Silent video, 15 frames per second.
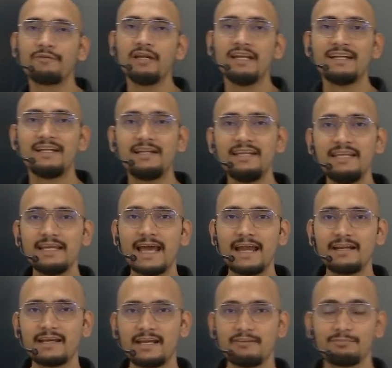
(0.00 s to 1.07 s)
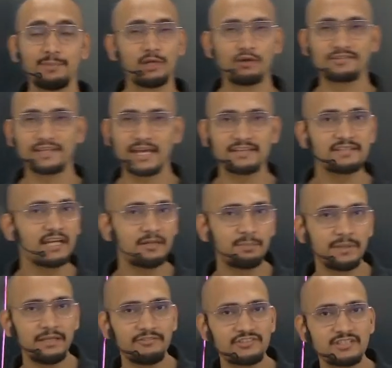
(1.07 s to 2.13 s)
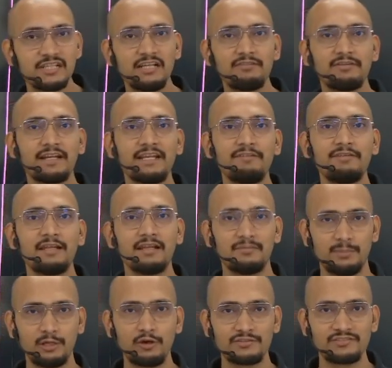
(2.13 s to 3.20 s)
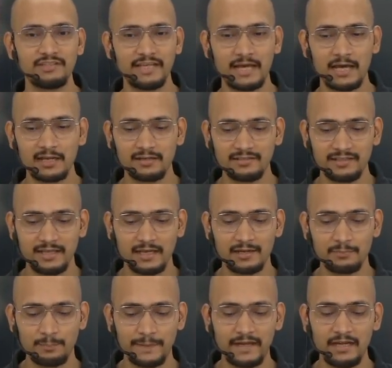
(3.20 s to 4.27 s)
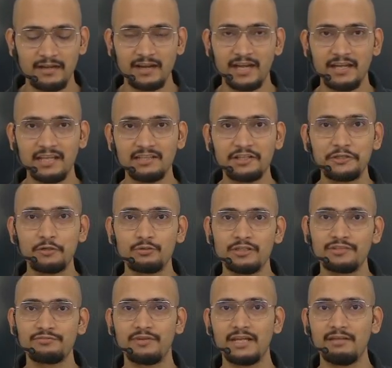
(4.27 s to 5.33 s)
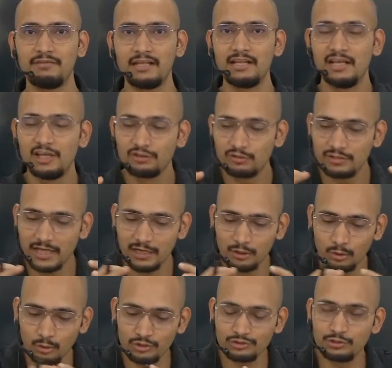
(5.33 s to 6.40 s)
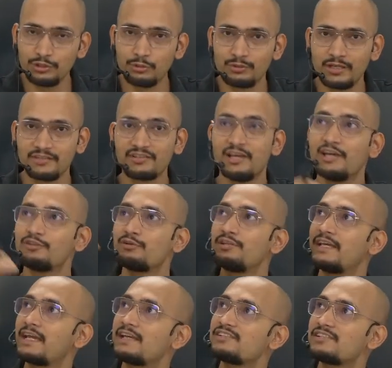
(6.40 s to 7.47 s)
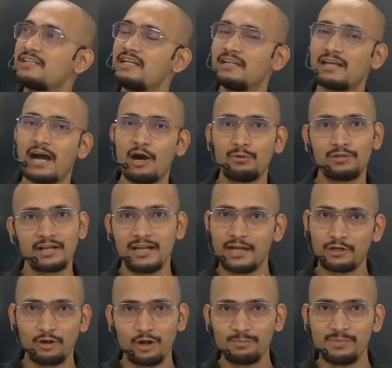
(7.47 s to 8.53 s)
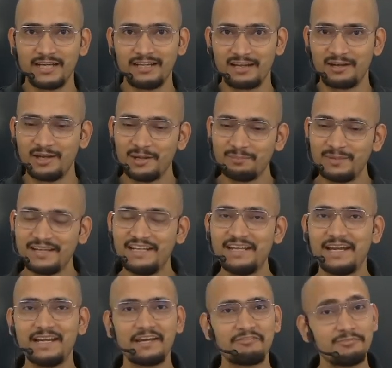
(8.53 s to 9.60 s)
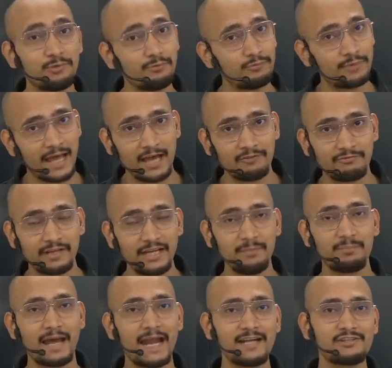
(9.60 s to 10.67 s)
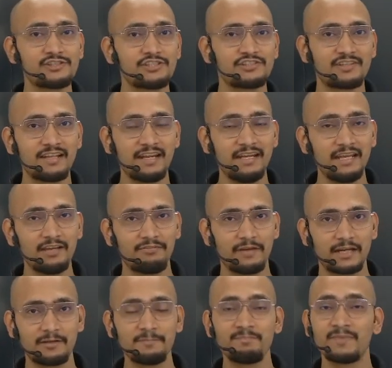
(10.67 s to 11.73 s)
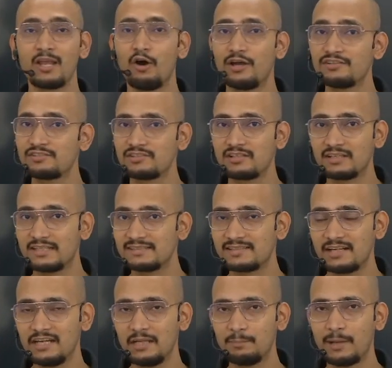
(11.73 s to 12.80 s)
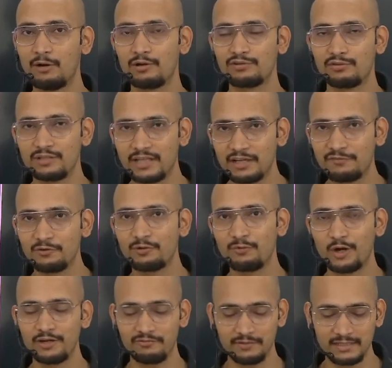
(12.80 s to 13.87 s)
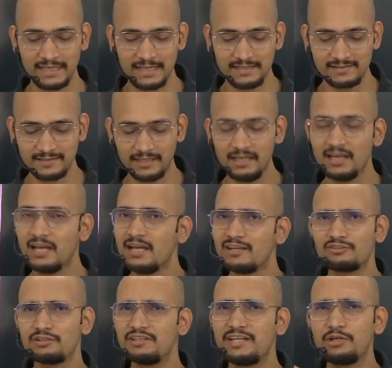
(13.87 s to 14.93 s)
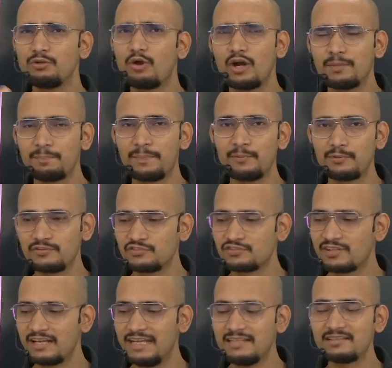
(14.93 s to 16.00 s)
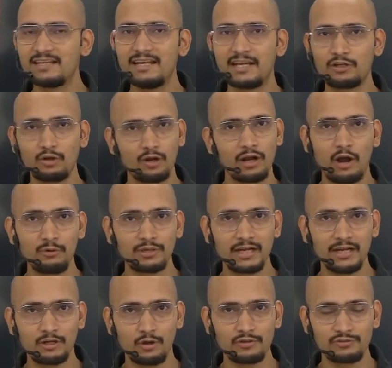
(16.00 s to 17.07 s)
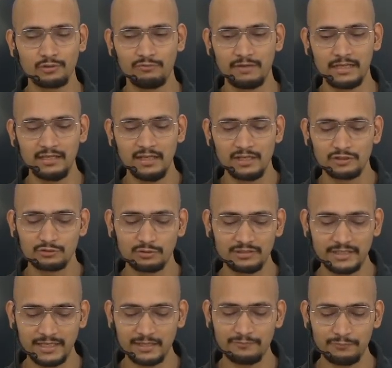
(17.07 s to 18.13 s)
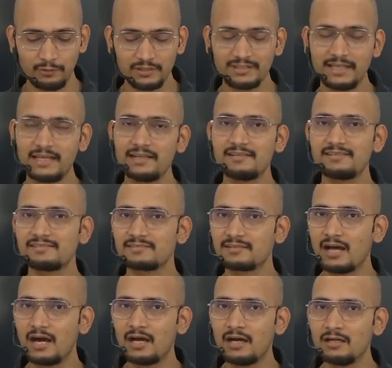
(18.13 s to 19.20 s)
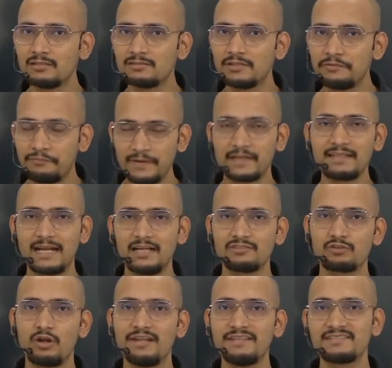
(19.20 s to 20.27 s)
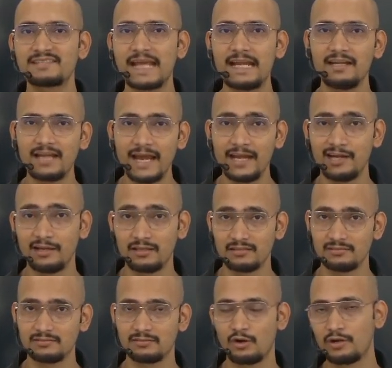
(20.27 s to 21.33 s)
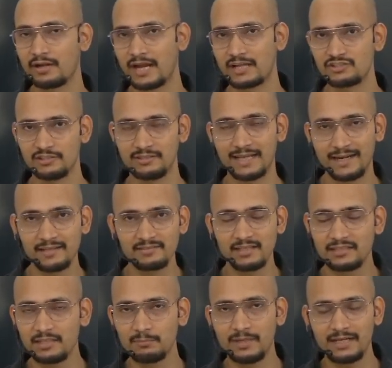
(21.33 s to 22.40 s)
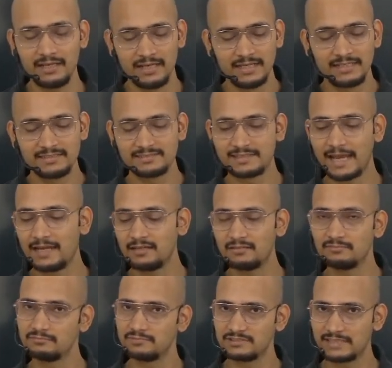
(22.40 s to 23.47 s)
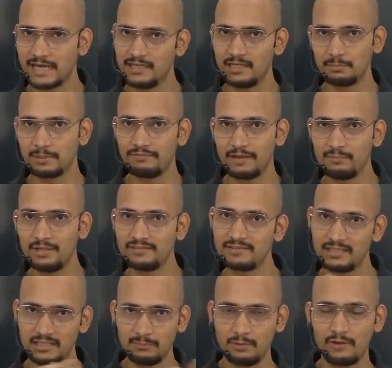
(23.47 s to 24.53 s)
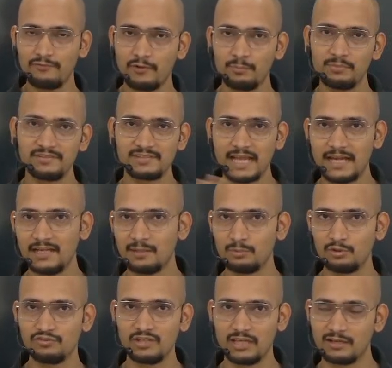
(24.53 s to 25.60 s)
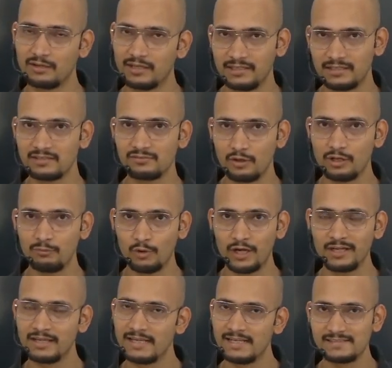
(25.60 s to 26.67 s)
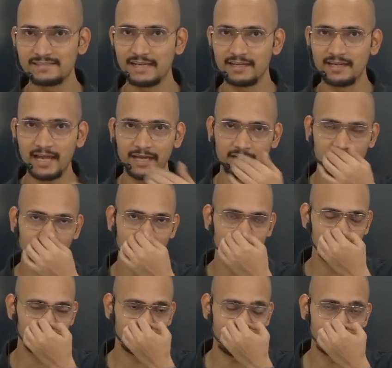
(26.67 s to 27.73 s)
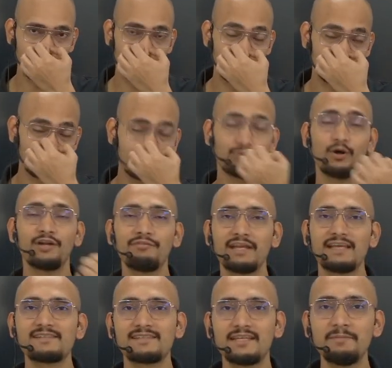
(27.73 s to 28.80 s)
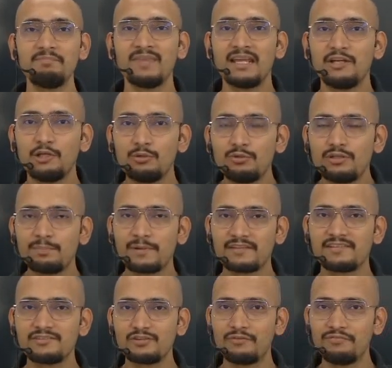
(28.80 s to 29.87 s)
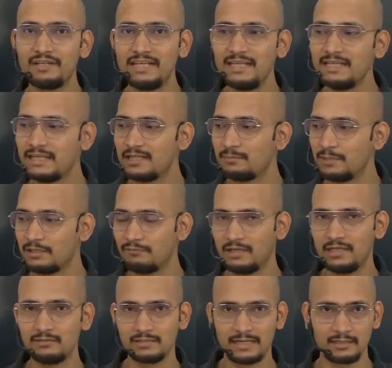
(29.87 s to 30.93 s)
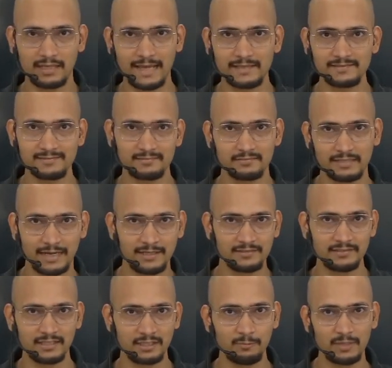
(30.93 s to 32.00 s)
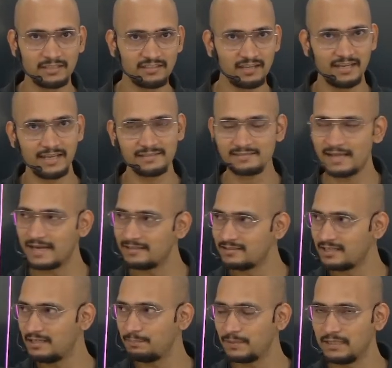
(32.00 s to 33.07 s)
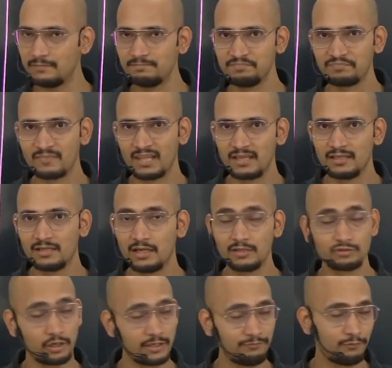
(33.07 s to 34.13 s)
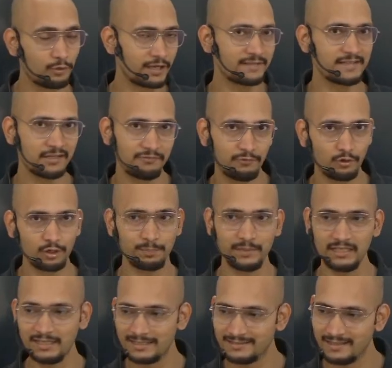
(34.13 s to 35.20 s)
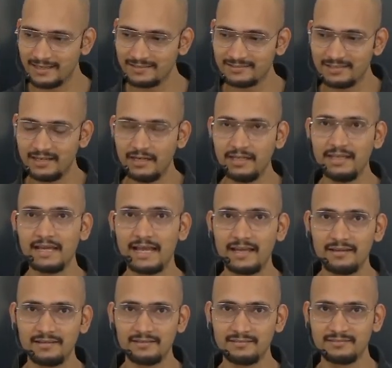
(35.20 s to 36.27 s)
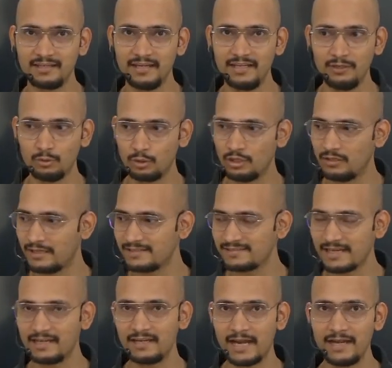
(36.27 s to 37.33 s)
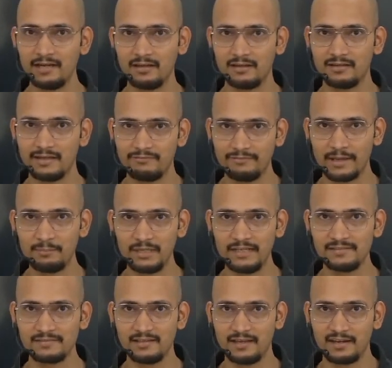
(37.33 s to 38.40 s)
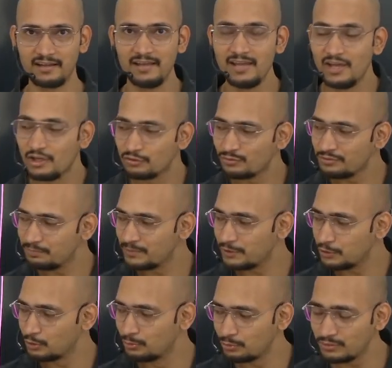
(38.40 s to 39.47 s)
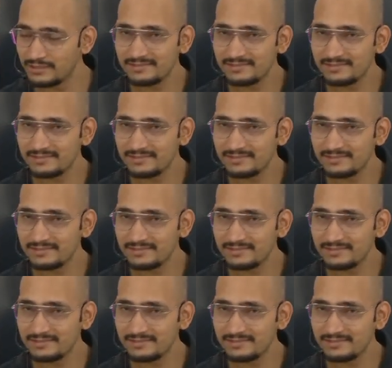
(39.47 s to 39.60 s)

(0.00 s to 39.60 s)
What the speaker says: D and F, because S and P shield very well, because they are penetrating the nucleus very well, so they are close to nucleus, so they can shield the outer electron better. But D and F do have very bad screening effect or screening power. So therefore, what they can say, they do not screen the outer electron so well. So therefore, there is a effect that is called scandiide contraction. That is nothing but scandium ki family is nothing but from scandium to zinc. It is all what? Scandiide family. So what we can say, due to the presence of D in between, that S, that is nothing but 3s and 3p, 4s and 4p, there is 3D whole scandiide family is there. So due to this